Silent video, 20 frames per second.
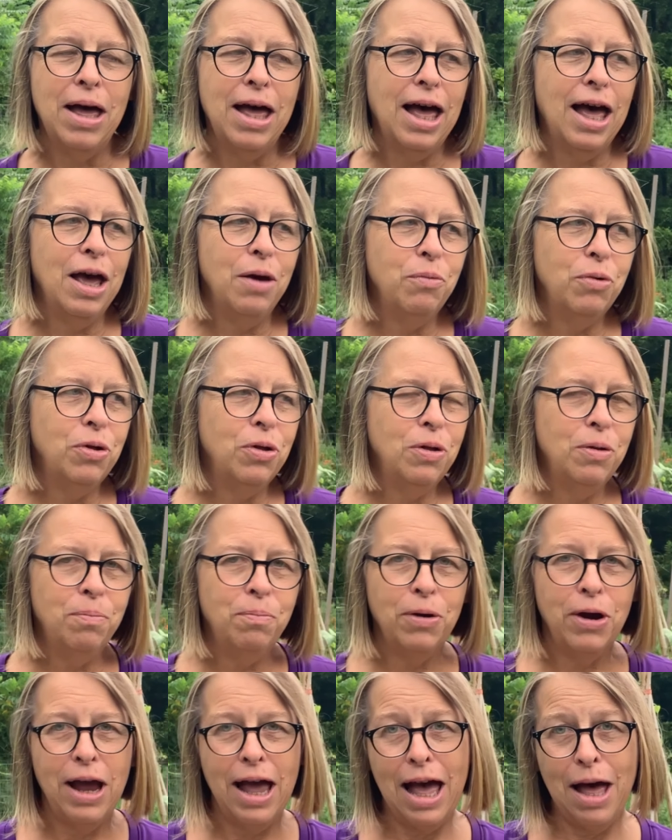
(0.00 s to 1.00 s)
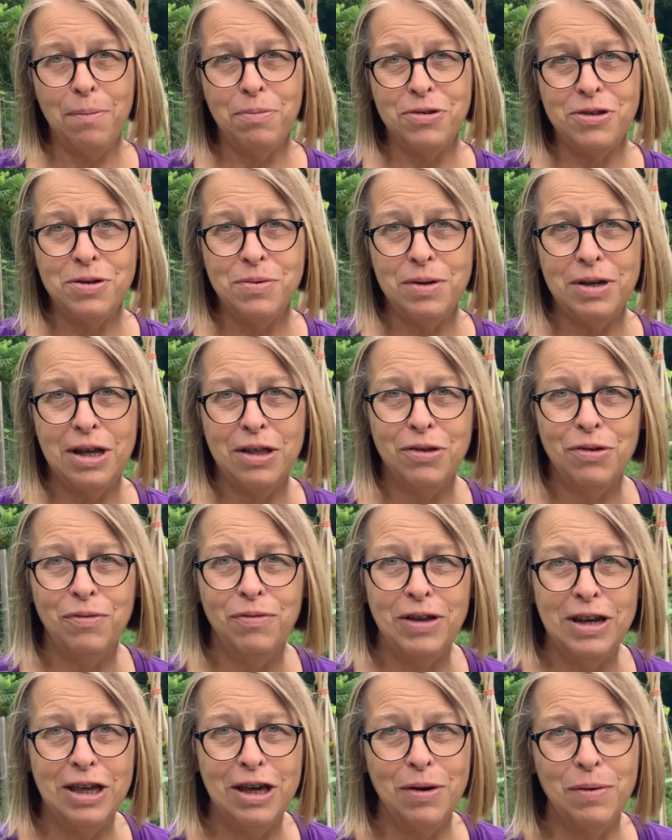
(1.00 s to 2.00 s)
I will perhaps do another
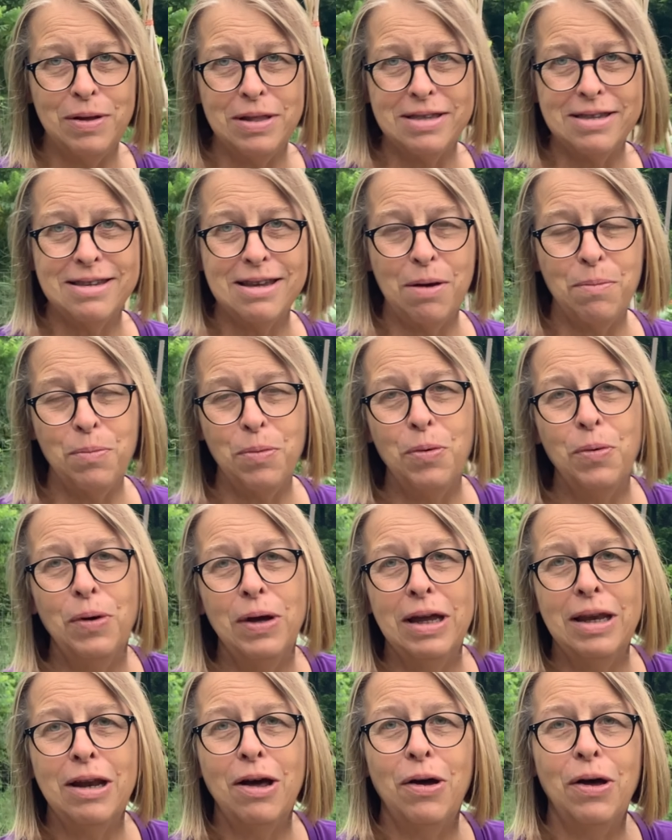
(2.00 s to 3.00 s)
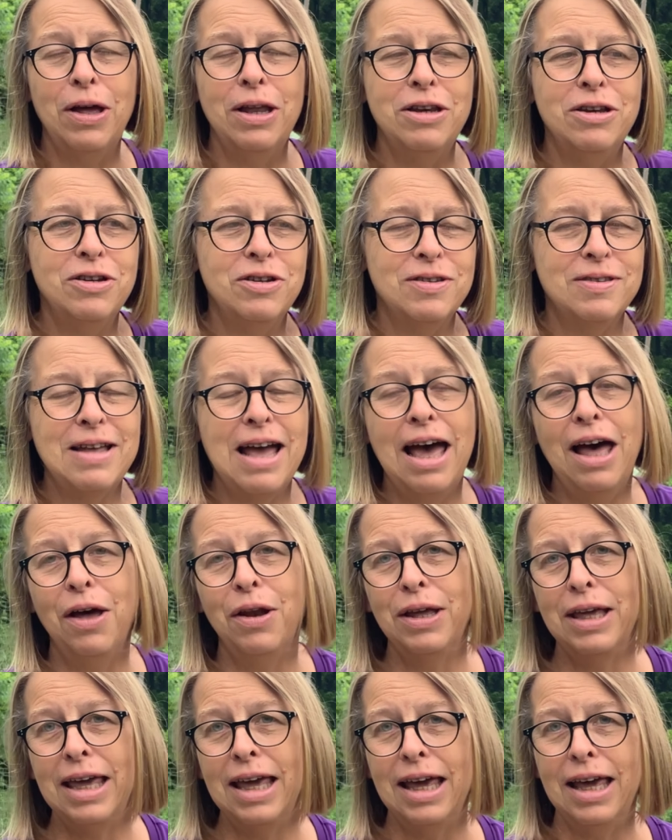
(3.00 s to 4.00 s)
video at some point on just how to
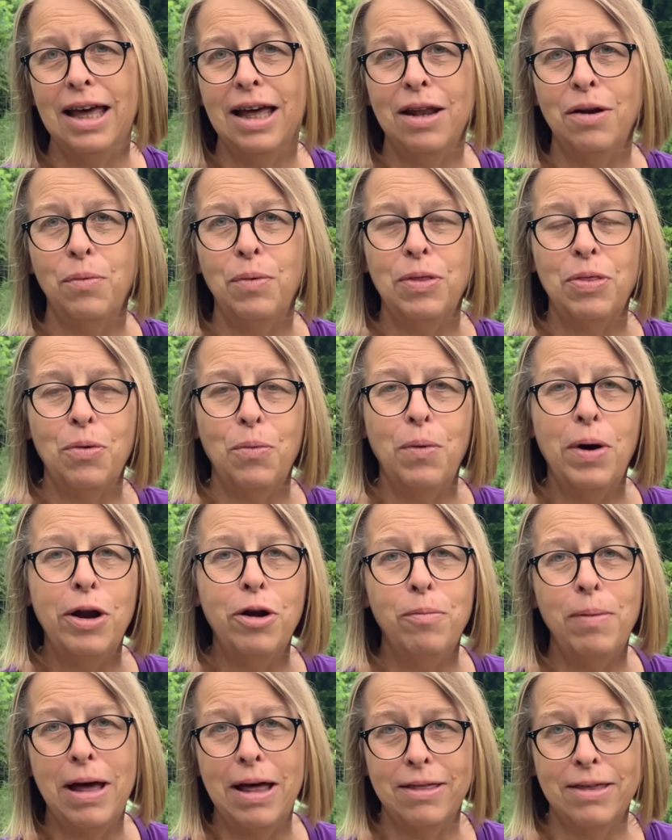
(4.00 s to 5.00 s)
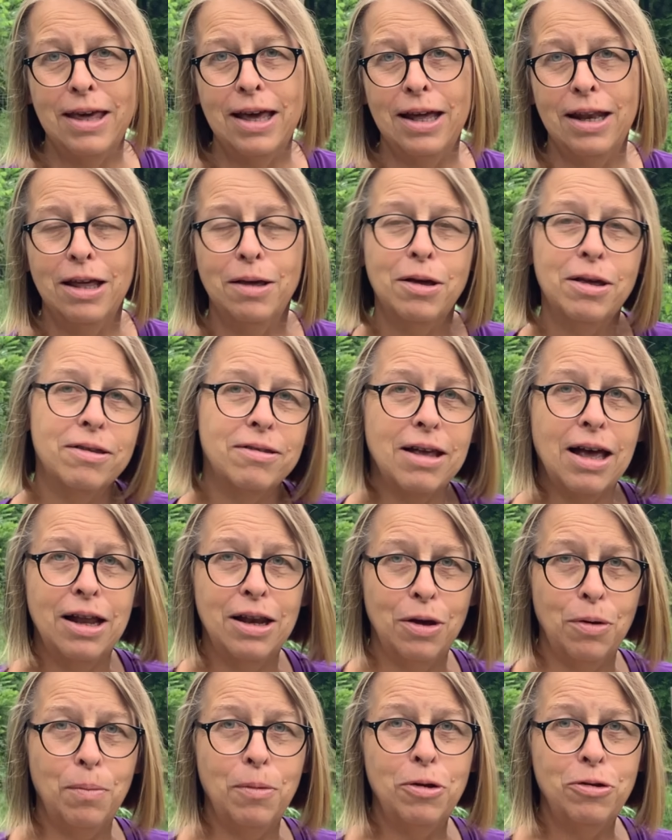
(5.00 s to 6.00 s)
can with a water bath canning, because I
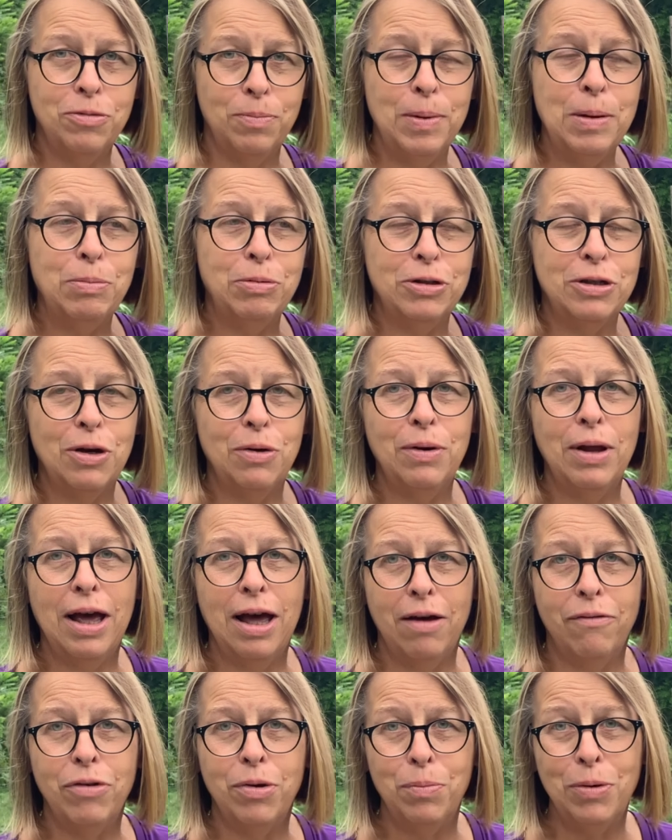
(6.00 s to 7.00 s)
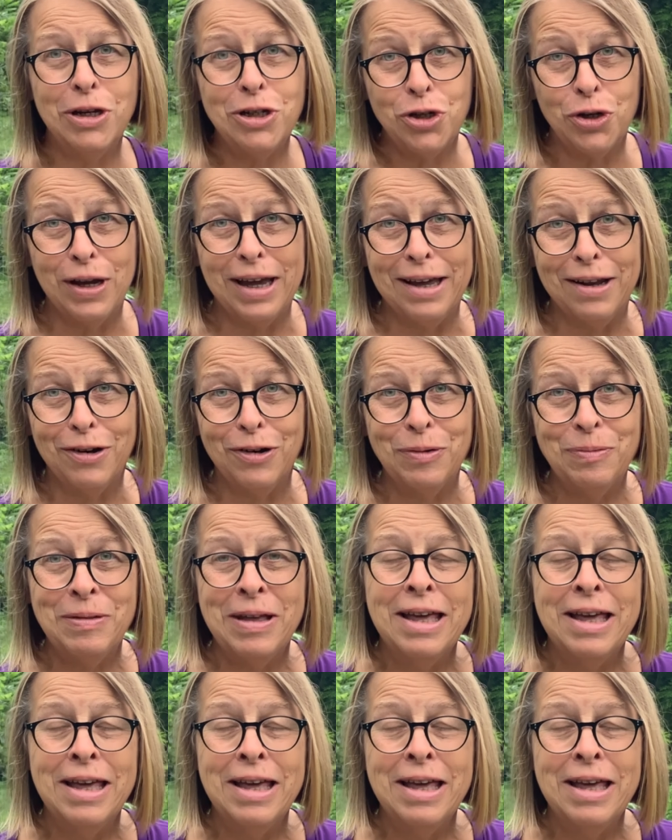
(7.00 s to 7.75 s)
know most people don't have a pressure canner.